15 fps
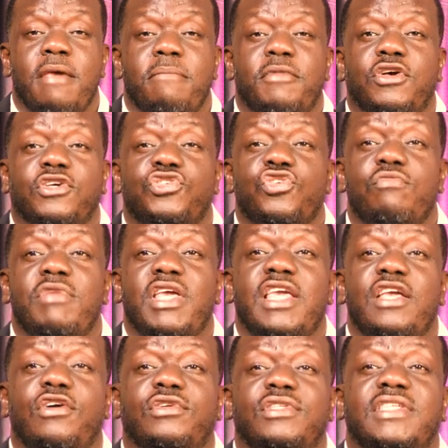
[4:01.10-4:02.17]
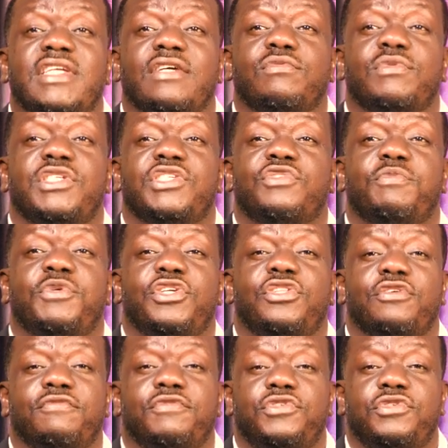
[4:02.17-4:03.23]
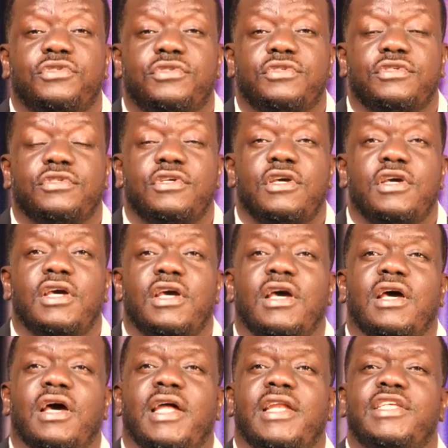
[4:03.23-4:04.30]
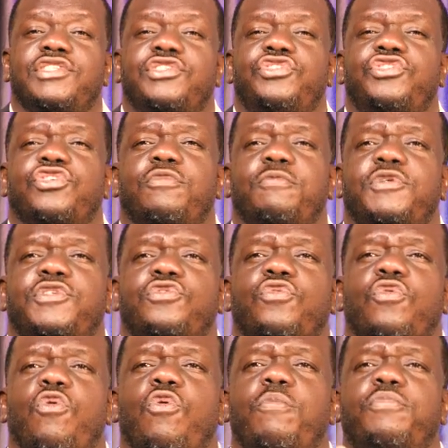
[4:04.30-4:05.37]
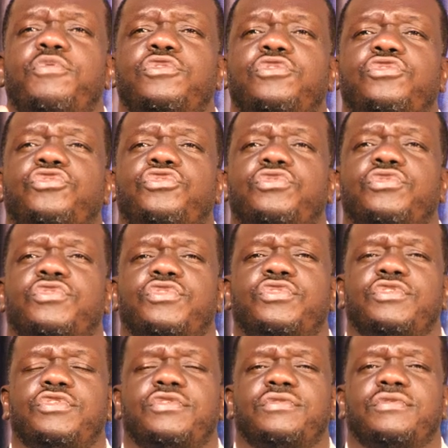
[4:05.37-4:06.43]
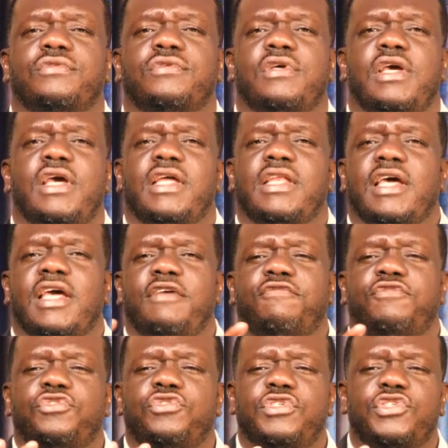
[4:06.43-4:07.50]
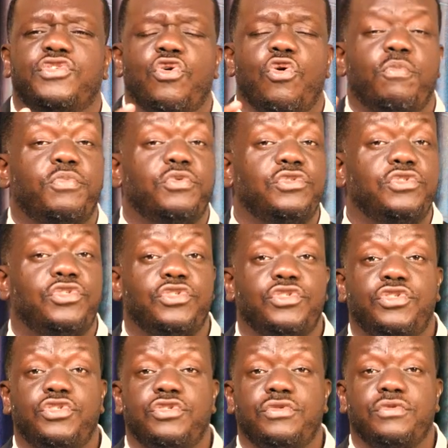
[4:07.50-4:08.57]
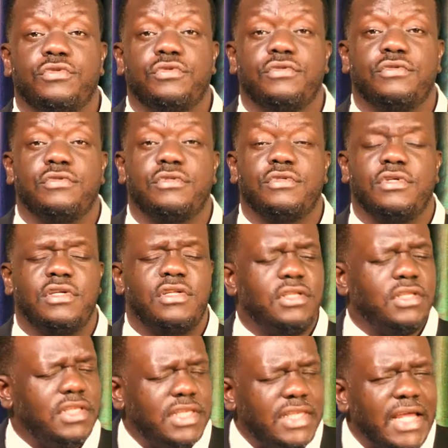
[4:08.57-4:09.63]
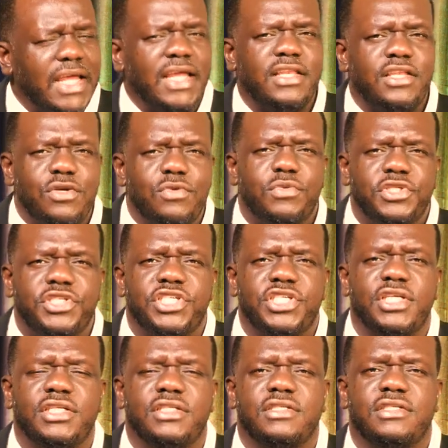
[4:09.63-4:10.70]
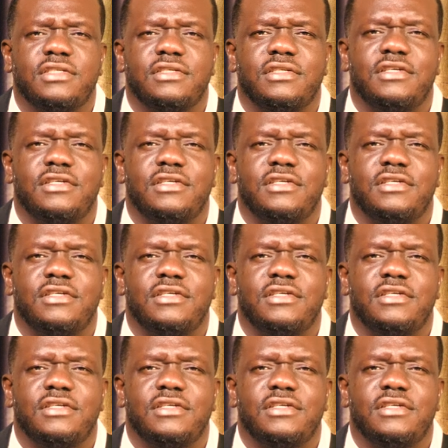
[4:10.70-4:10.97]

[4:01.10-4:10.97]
Because you're making contact with the Spirit of truth. And His job is to open truth to you. Now, if truth is open to you, then you will change.